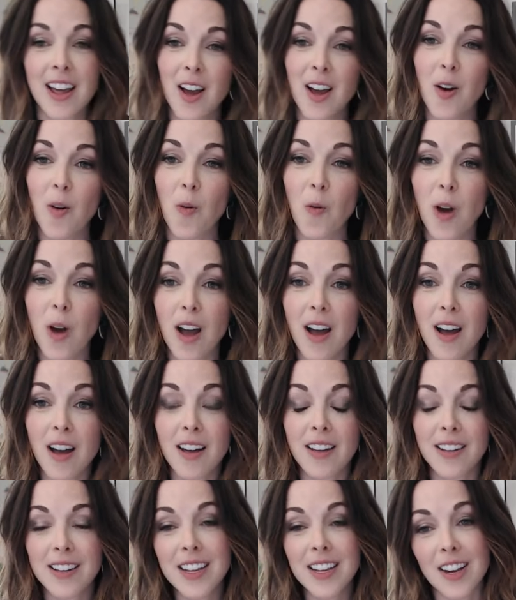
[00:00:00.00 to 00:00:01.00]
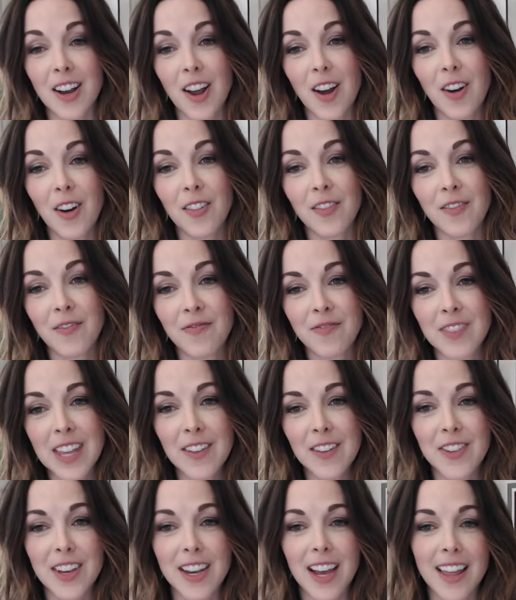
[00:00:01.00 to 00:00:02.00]
Well, you know,
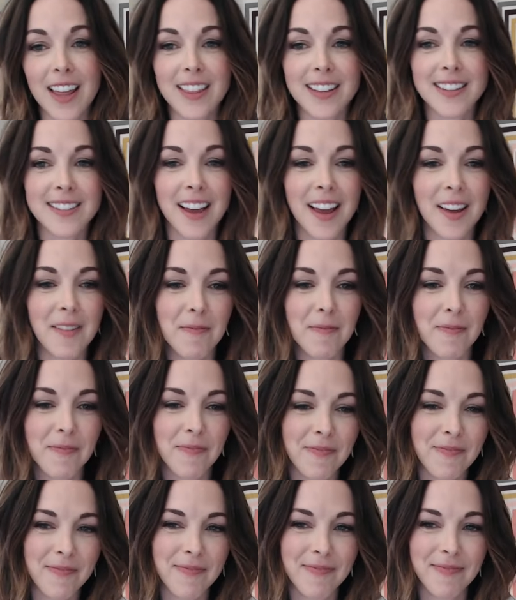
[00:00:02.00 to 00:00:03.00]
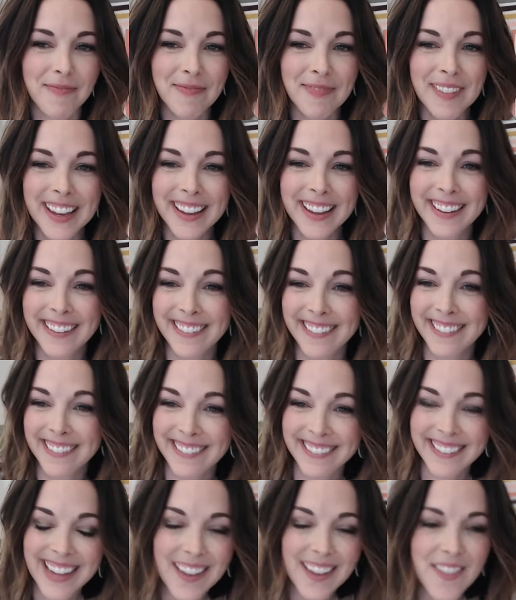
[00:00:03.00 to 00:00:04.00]
if you got the time.
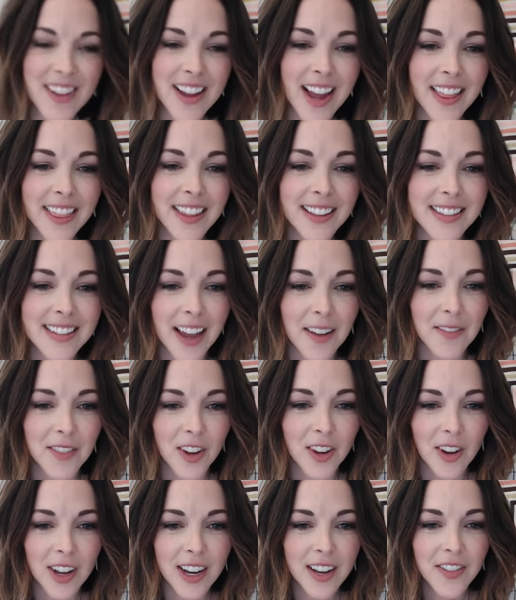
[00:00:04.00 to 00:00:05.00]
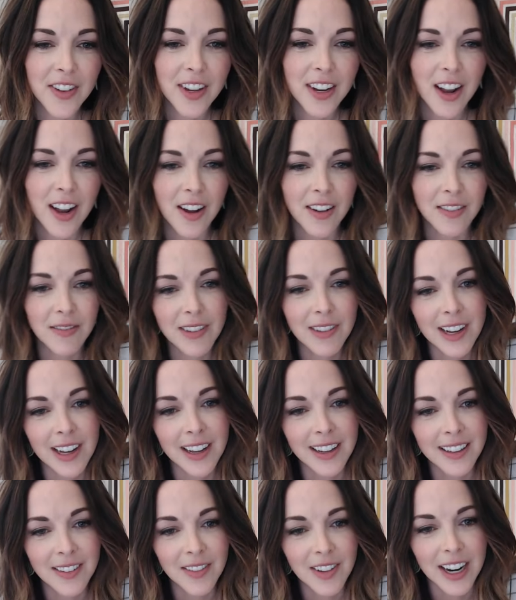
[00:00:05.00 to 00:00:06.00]
If you got the time, do it. If you don't,
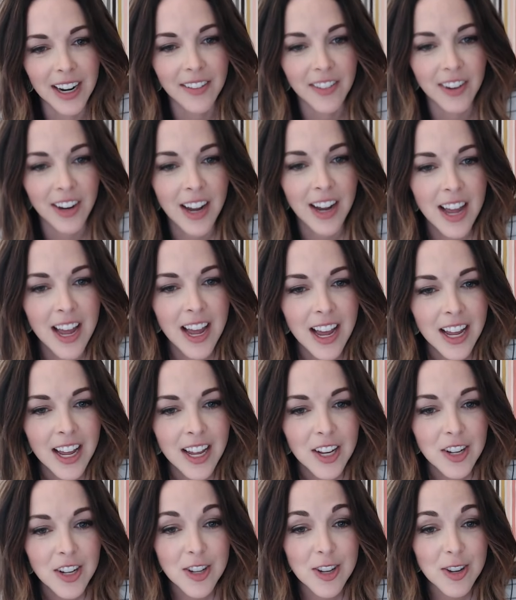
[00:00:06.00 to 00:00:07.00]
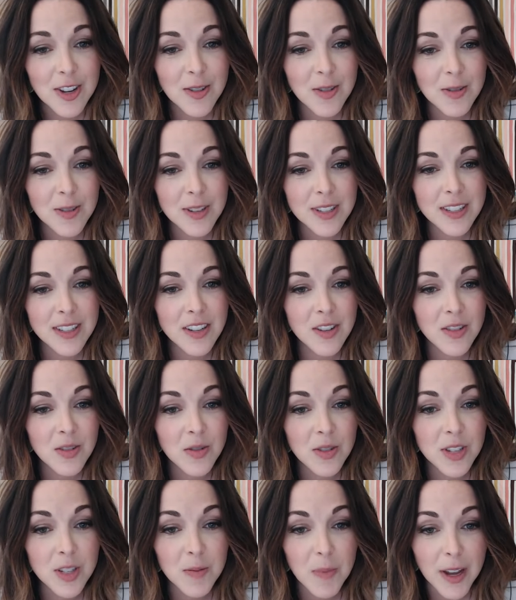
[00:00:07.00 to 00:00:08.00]
whatever. Do you
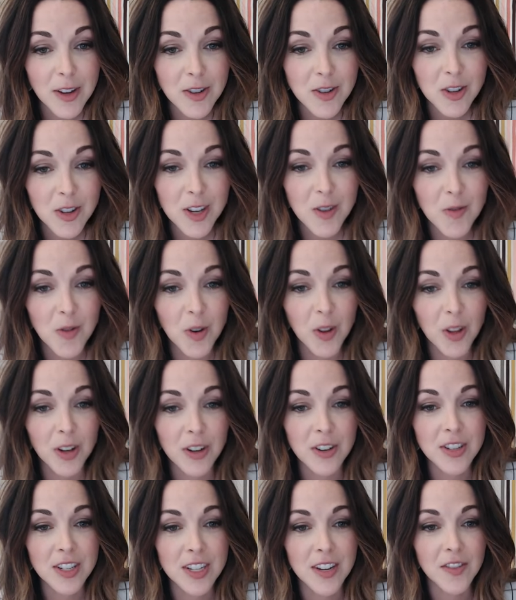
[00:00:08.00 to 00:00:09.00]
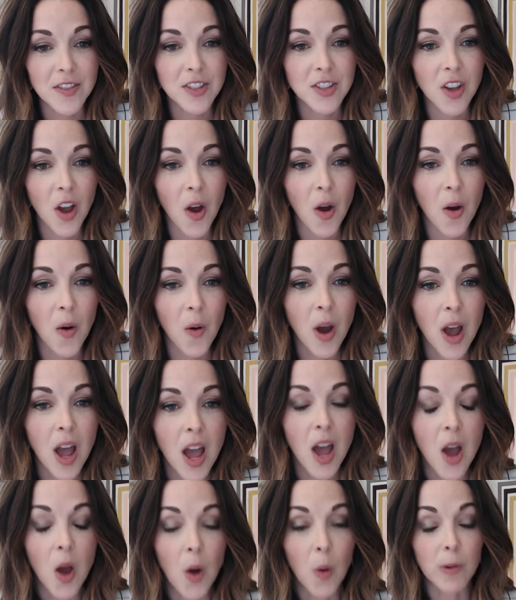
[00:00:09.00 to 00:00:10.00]
use specialty rulers? And if so,
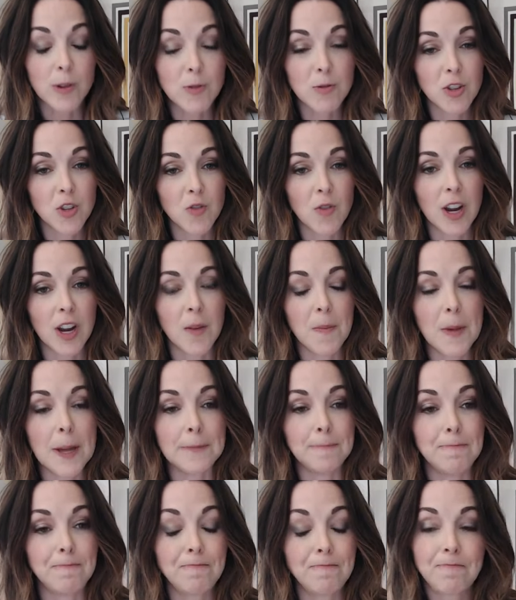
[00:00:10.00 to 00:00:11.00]
which would you recommend?